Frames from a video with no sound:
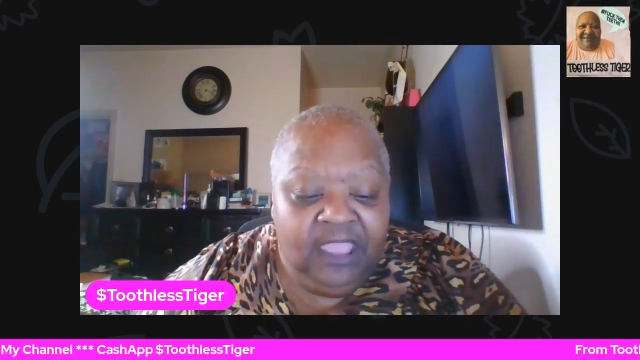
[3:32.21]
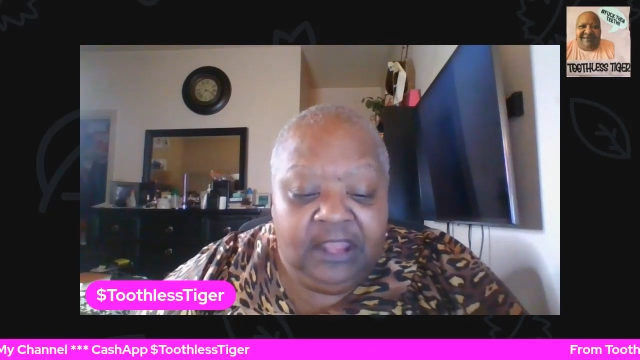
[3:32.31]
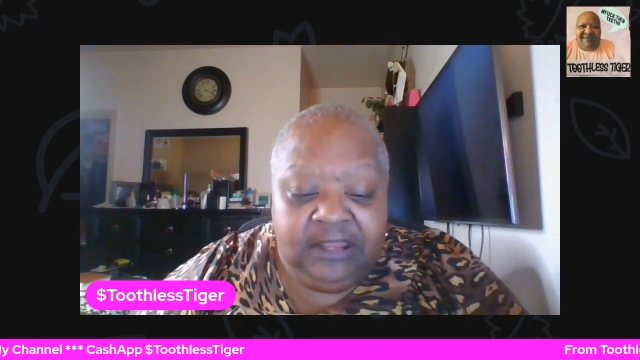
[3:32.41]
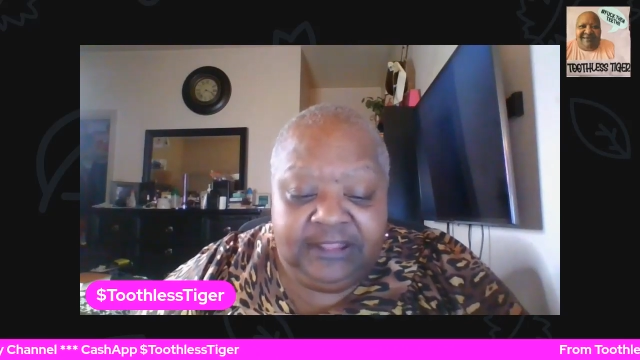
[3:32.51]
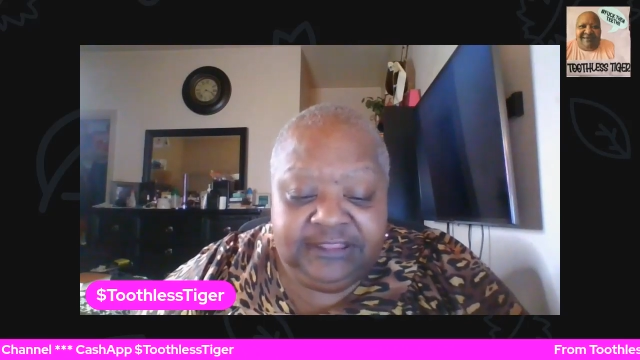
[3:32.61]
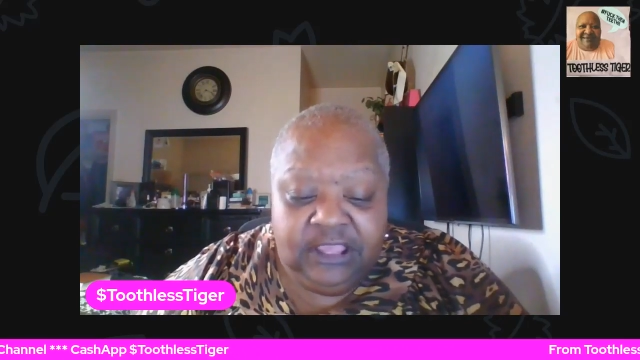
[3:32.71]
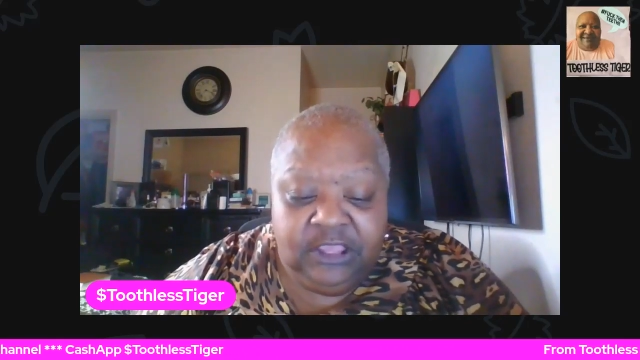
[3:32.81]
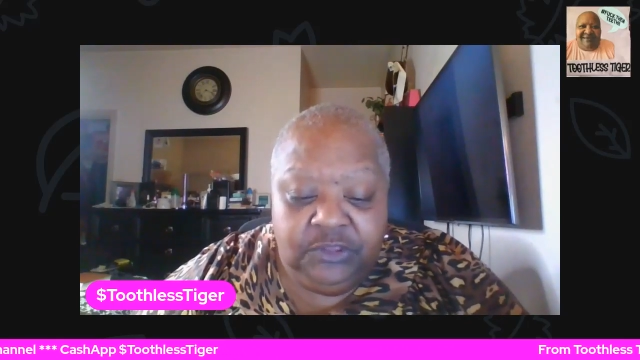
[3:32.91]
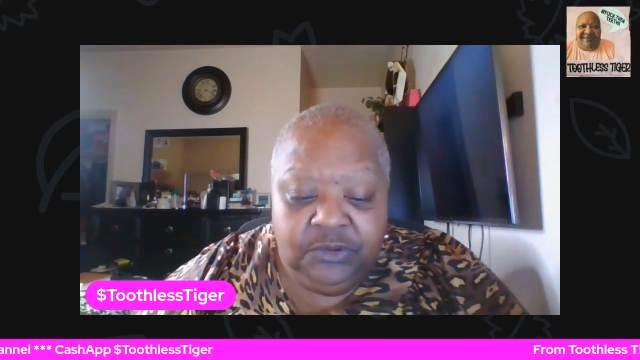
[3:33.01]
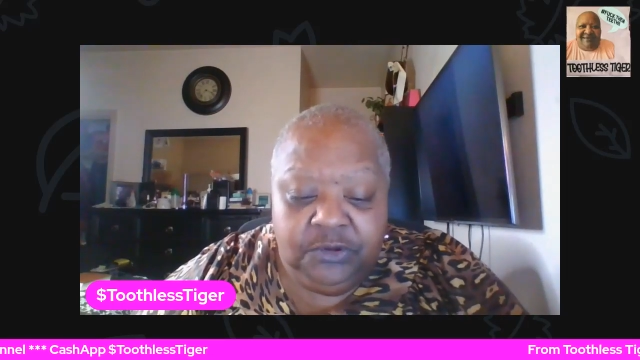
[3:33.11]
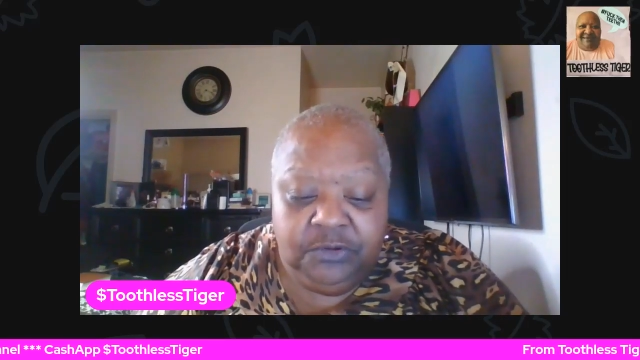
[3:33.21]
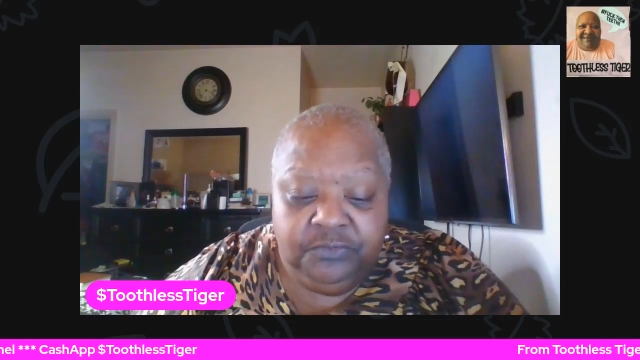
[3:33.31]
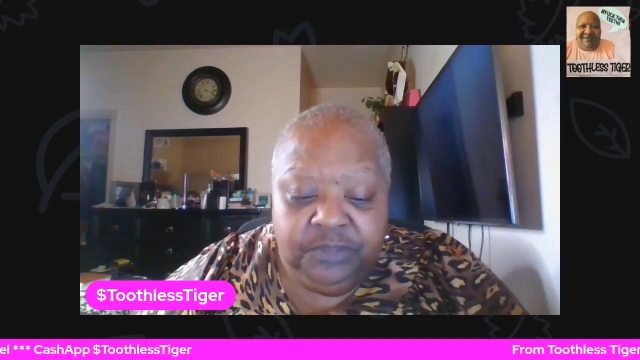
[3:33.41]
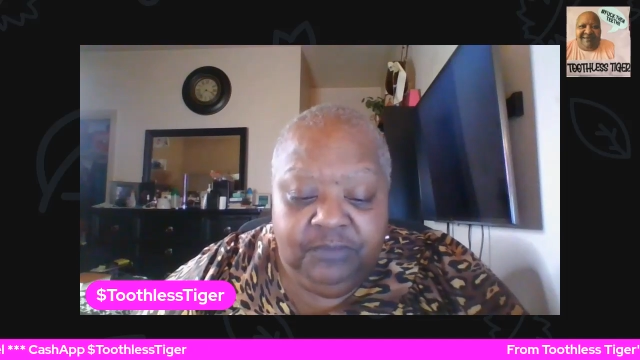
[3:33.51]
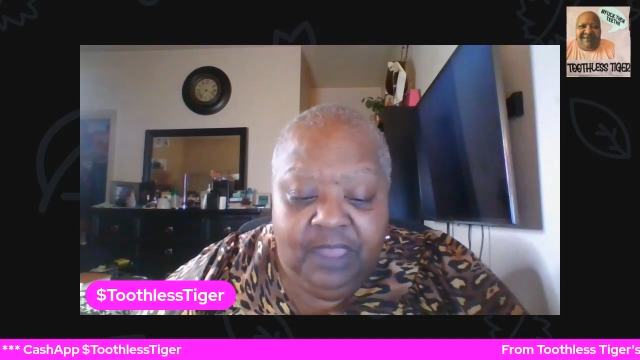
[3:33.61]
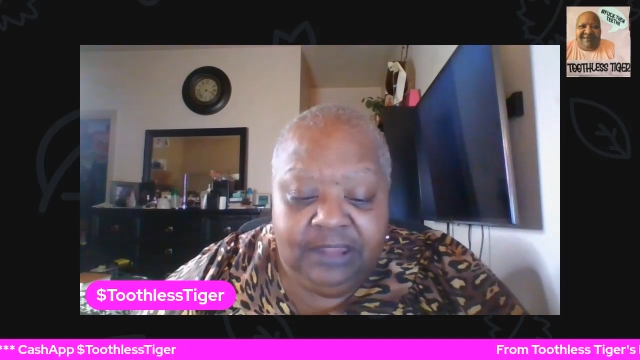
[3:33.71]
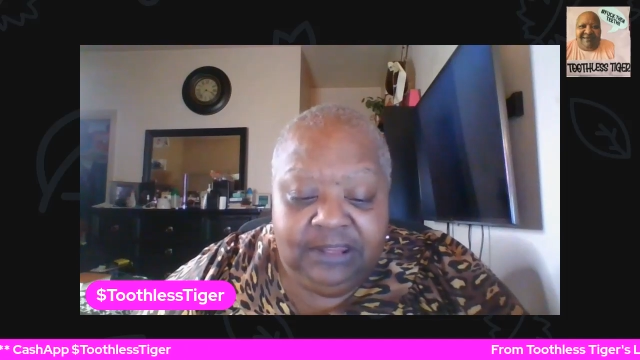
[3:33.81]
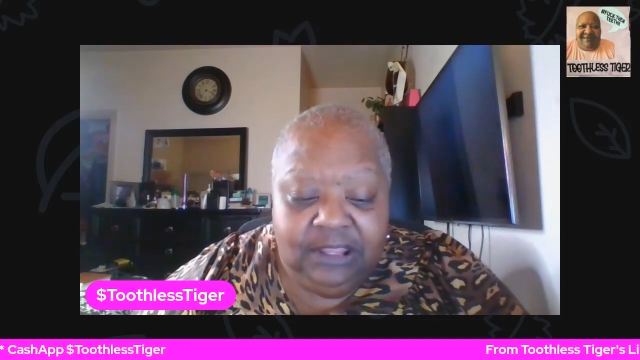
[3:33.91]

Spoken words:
Let's say you're rereading